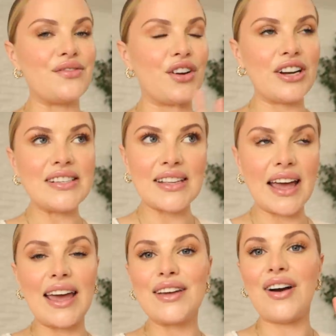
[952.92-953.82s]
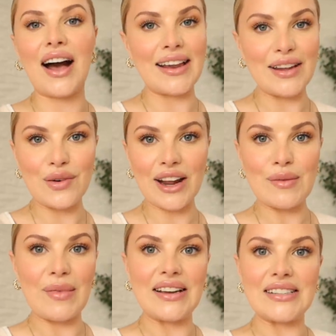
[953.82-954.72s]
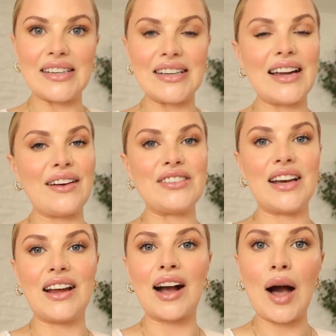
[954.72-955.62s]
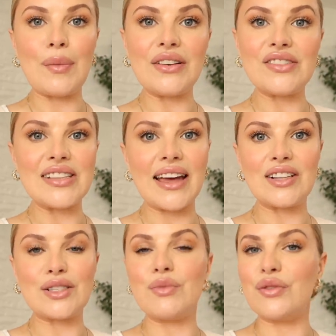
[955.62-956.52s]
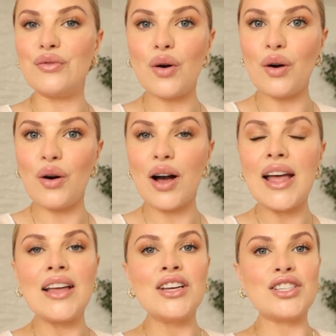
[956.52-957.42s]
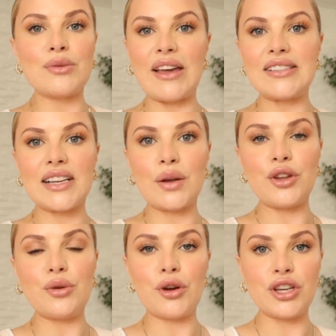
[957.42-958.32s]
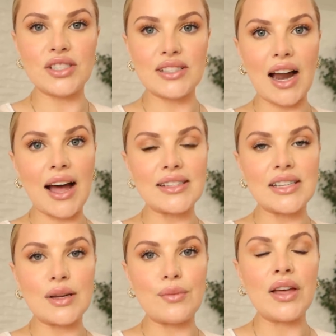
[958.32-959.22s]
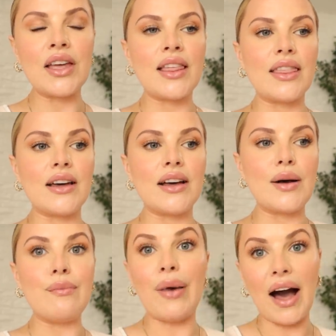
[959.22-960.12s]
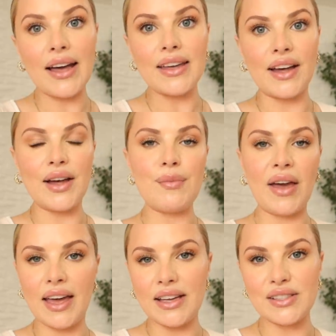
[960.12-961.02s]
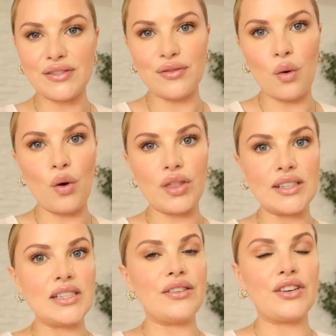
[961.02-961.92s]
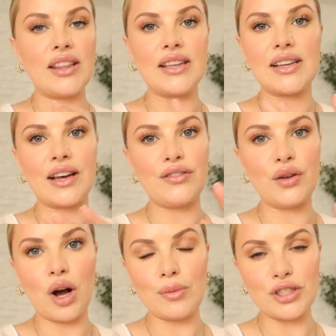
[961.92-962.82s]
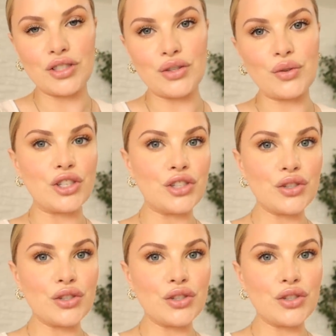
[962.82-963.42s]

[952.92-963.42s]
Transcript: very safe, highly recommended. I've done a couple of sales before. So basically when you purchase an item, the buyer pays for the delivery. There's like a few options you can